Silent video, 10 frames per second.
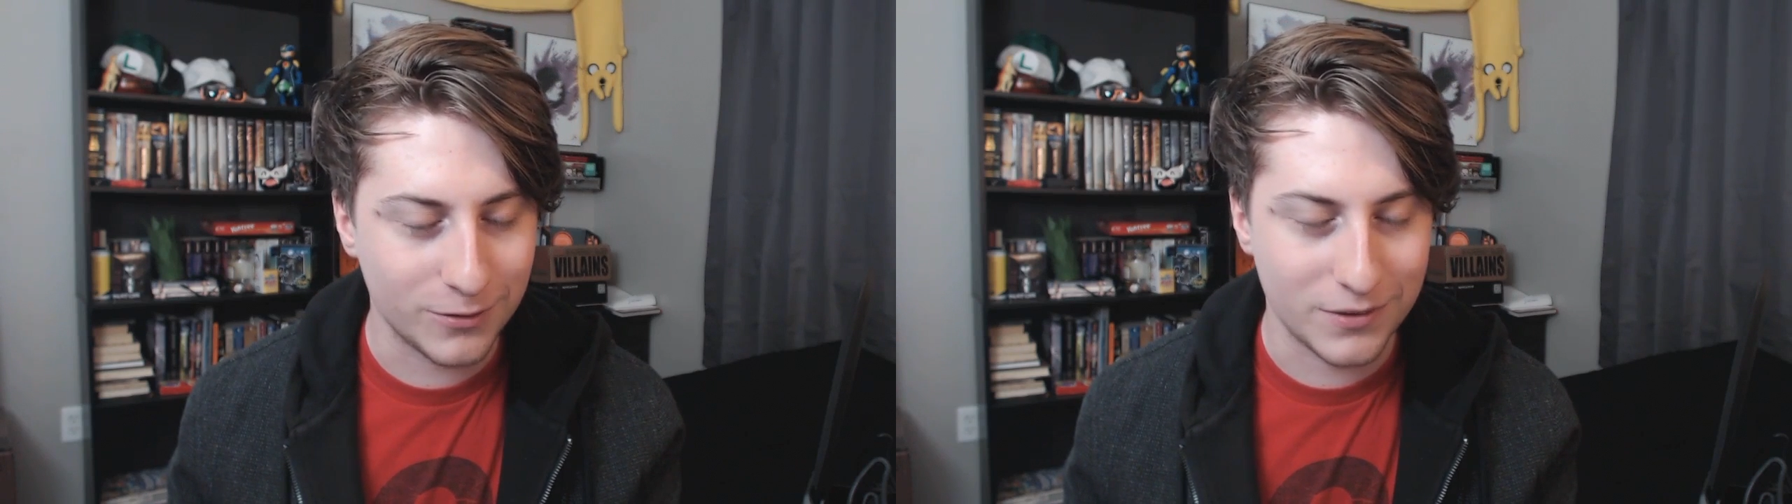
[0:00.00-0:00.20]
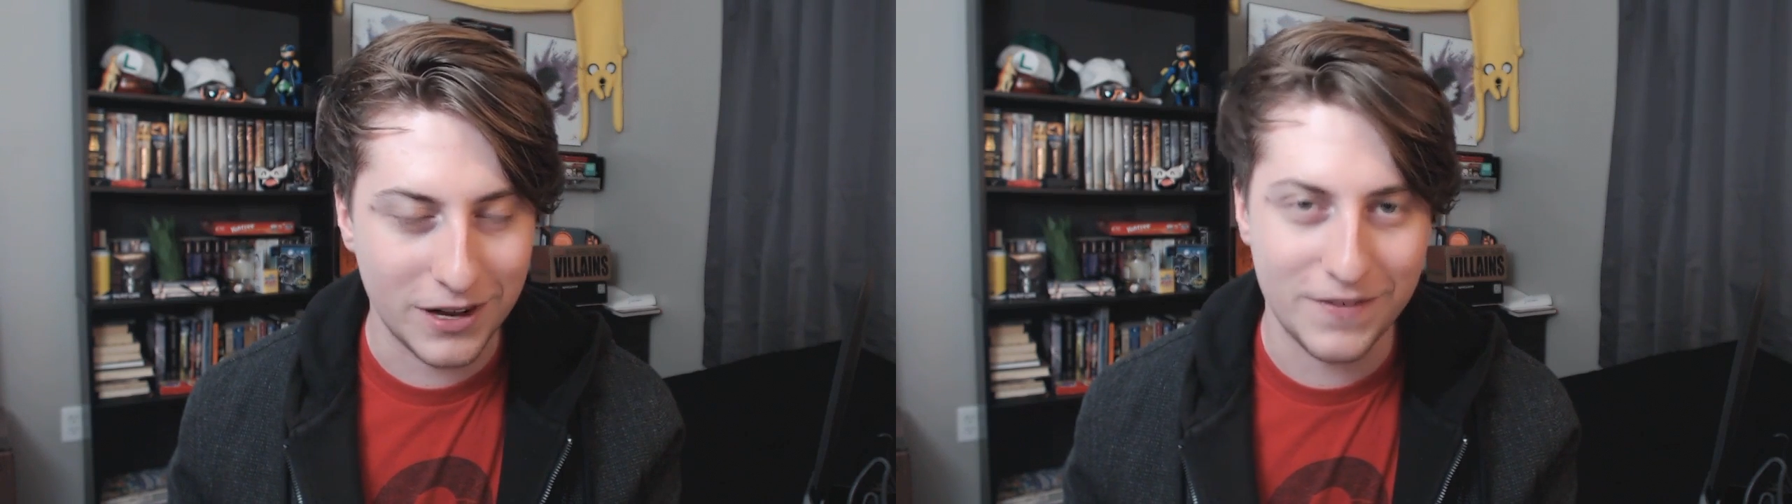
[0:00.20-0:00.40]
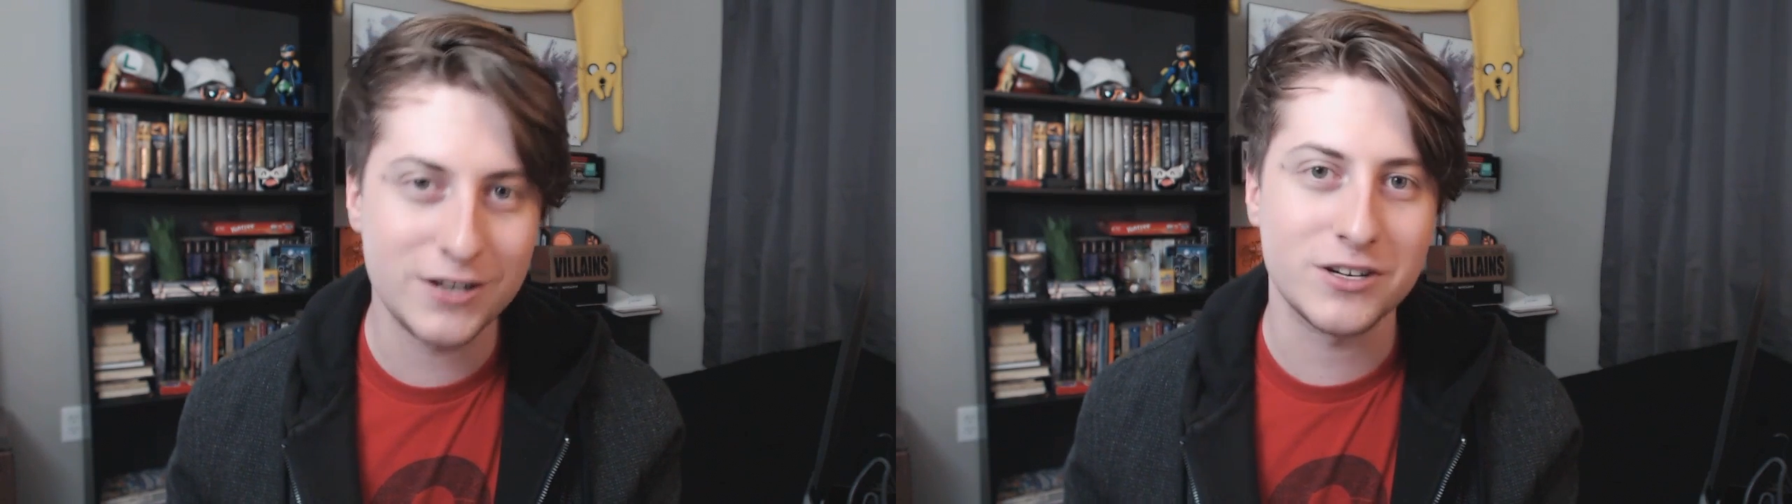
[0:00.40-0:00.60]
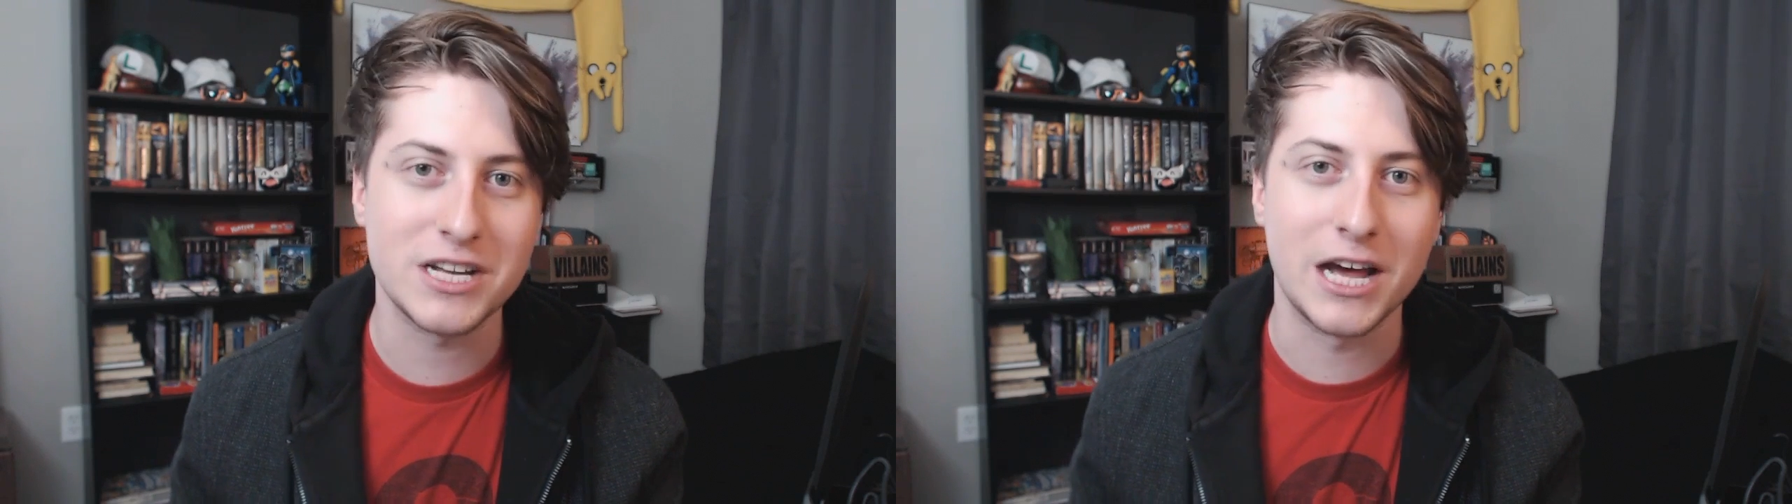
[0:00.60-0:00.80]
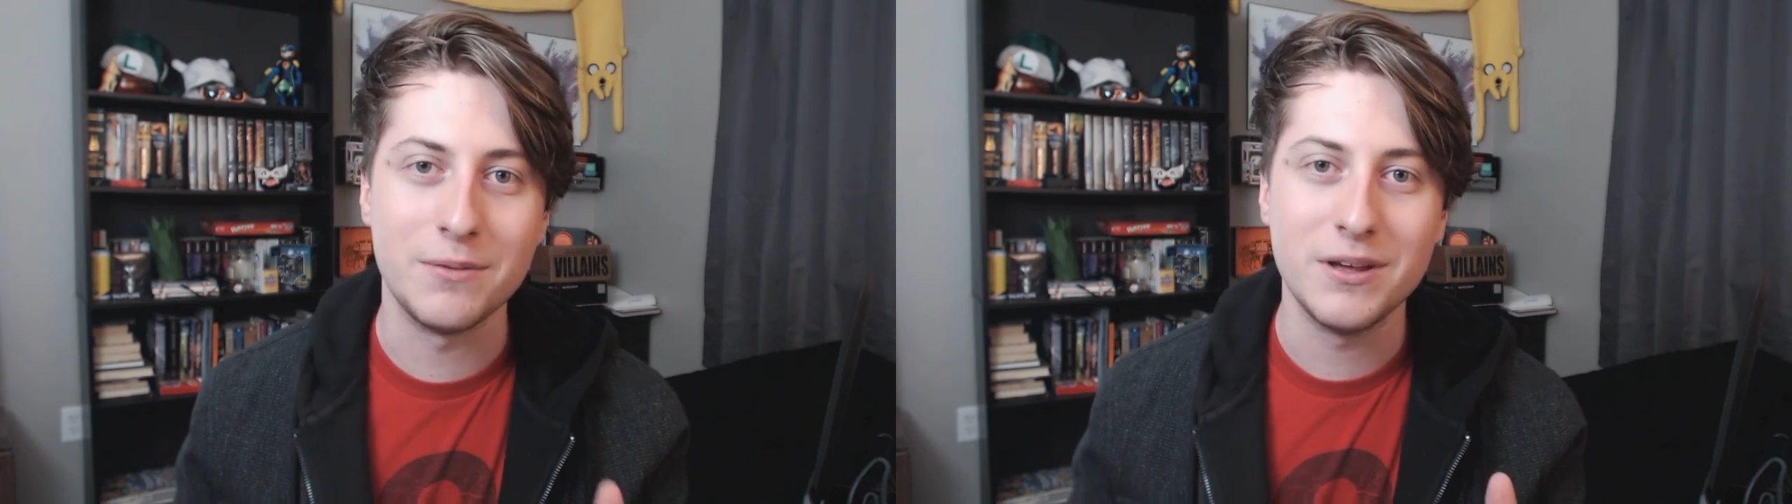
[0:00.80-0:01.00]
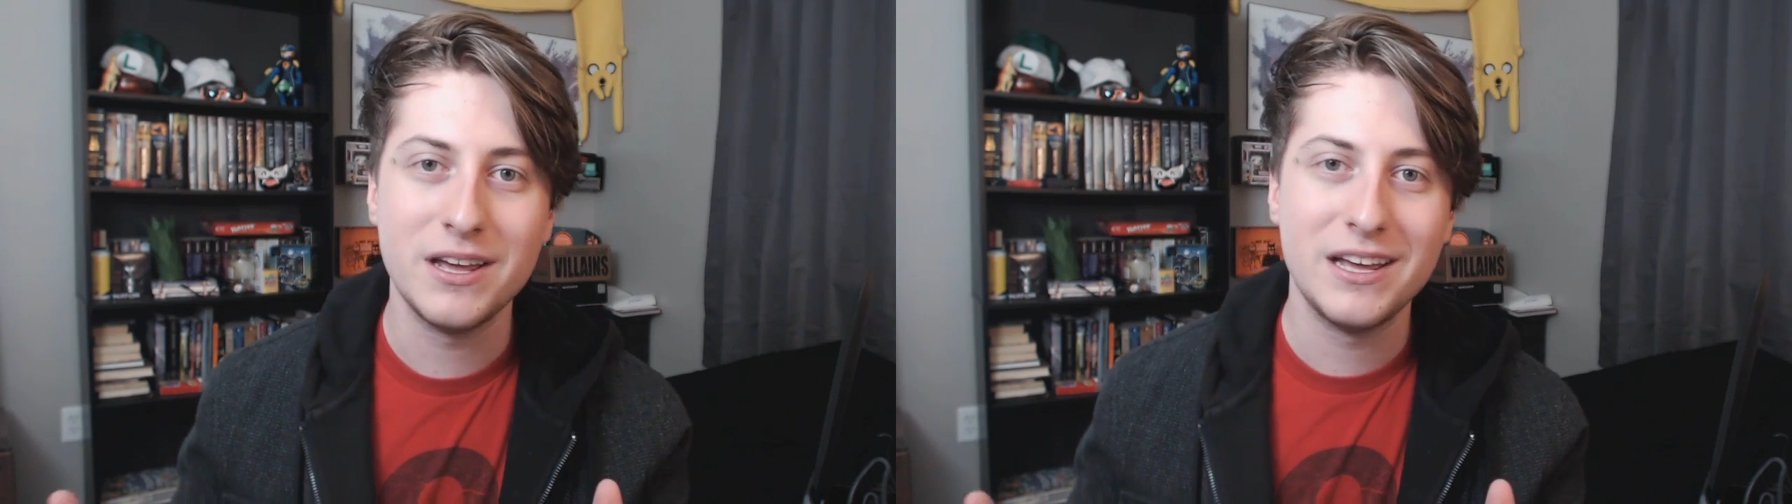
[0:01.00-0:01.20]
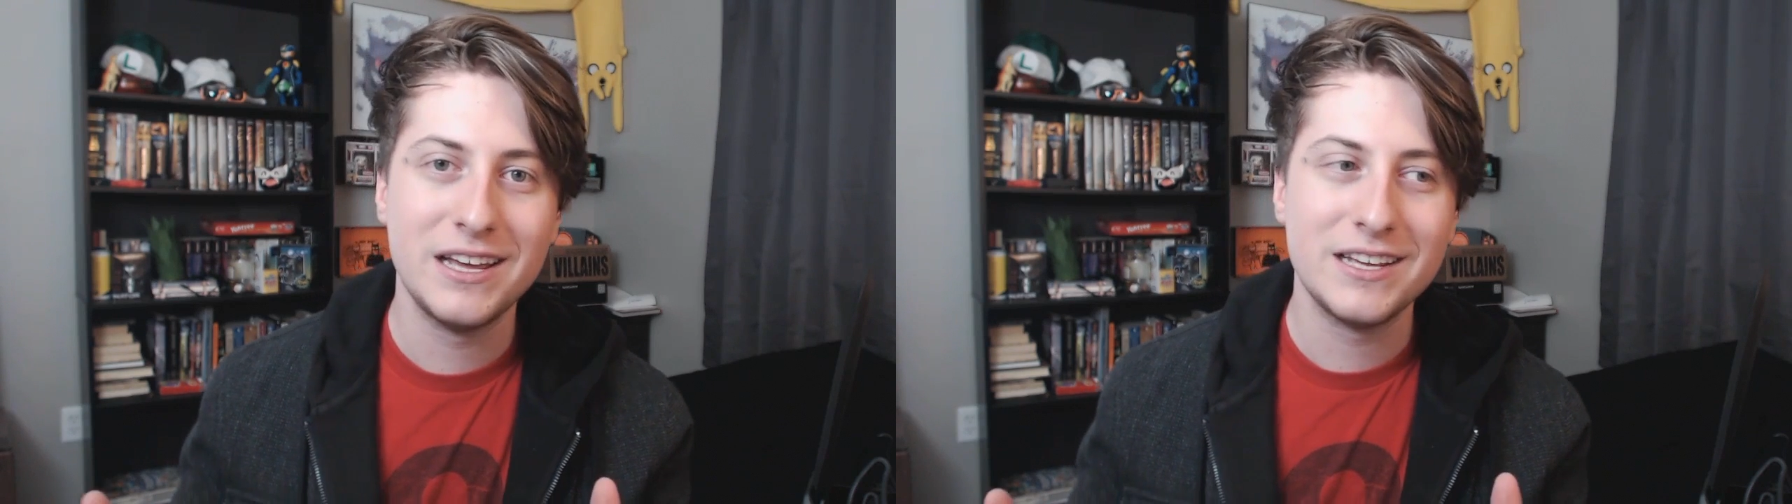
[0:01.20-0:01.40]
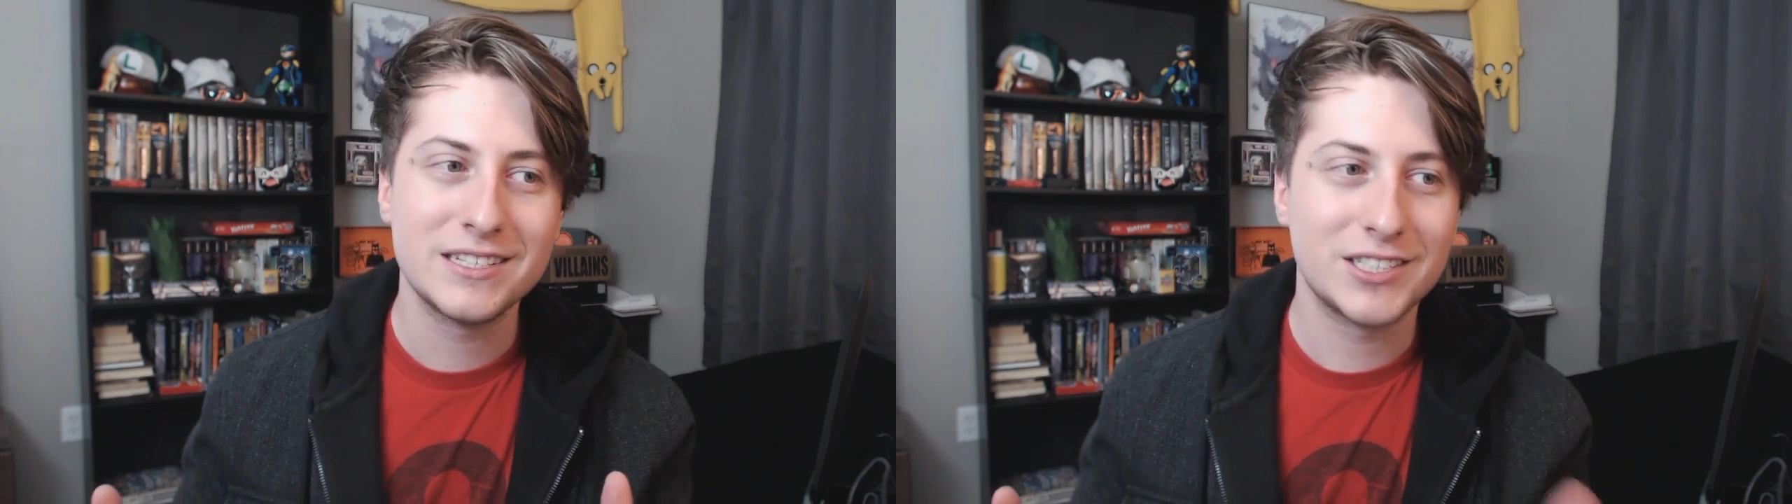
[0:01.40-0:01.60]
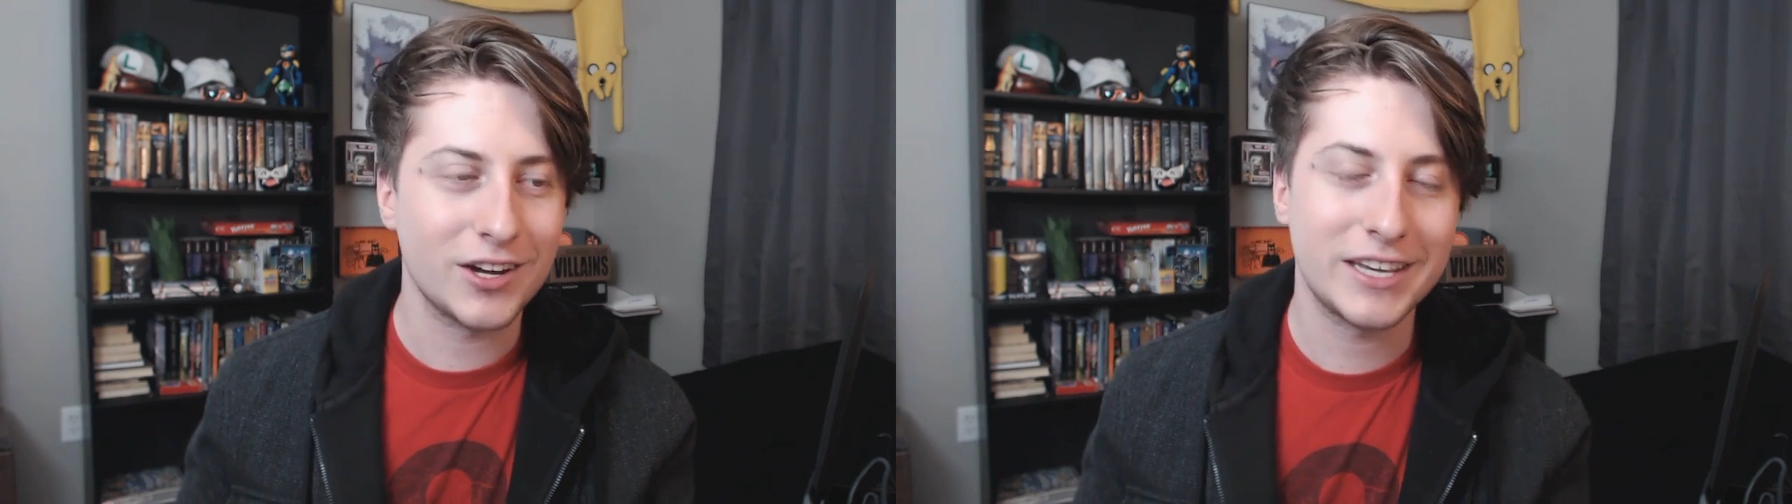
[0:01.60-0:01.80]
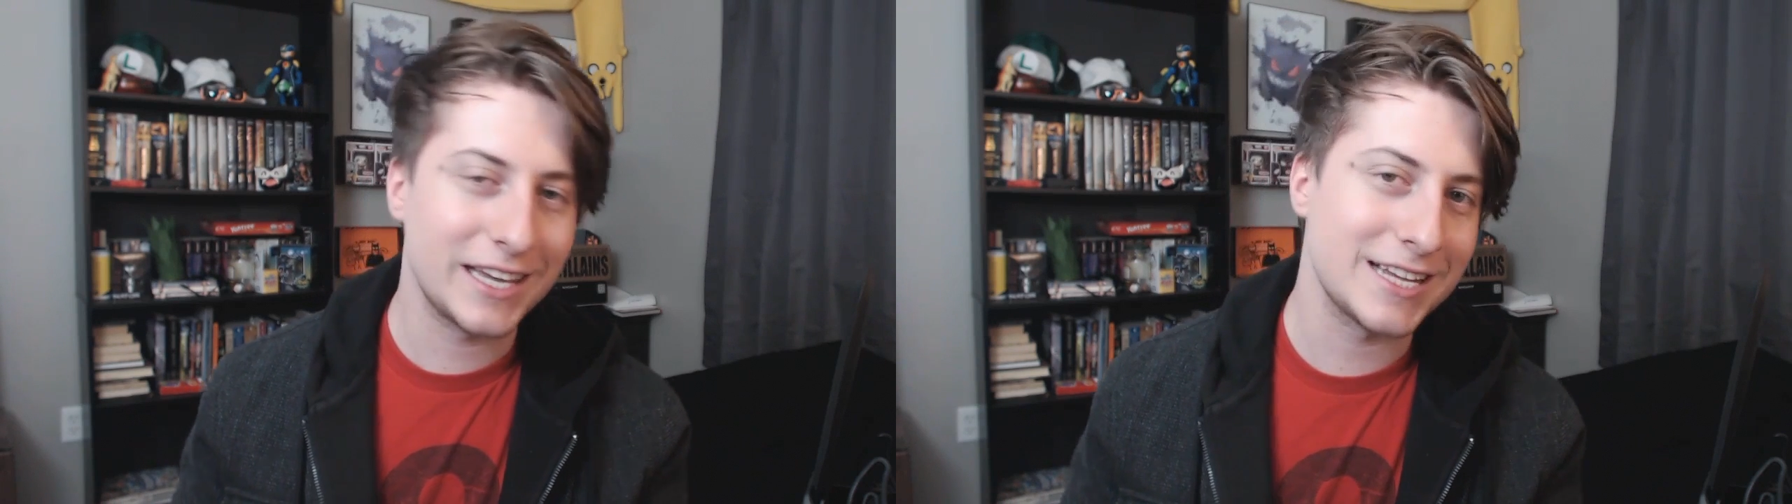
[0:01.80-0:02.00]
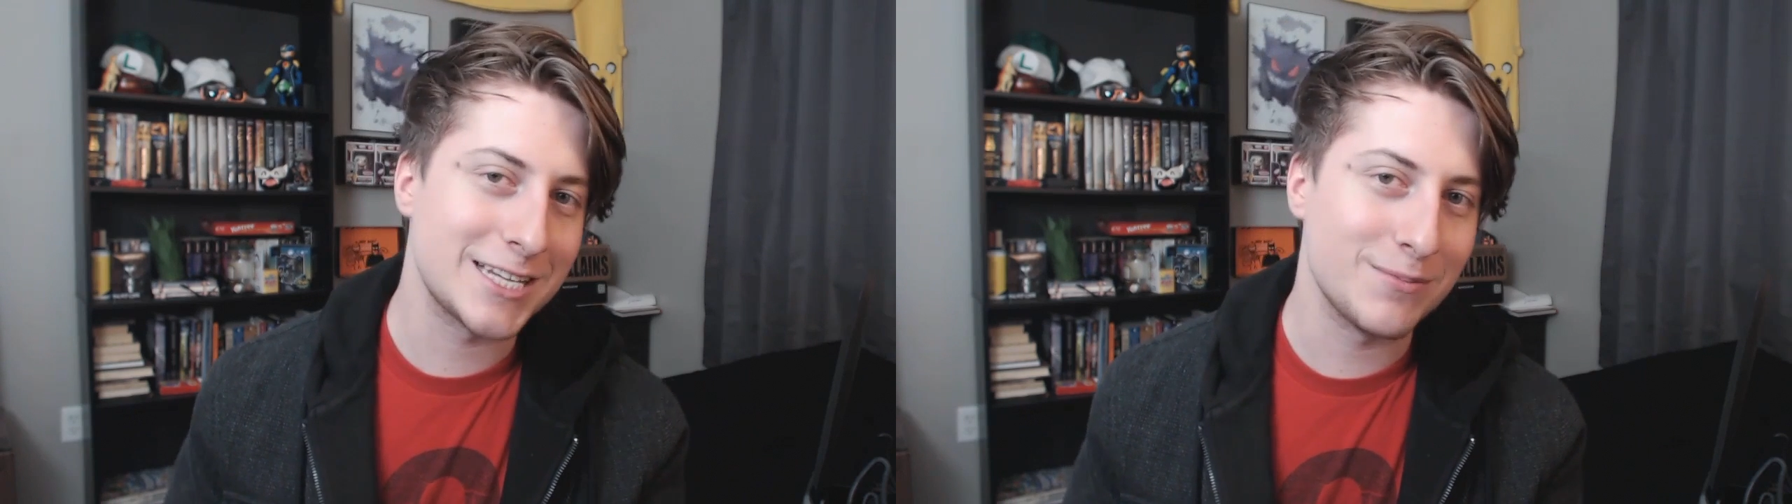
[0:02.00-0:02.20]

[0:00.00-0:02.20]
Adventure Time. Sucking at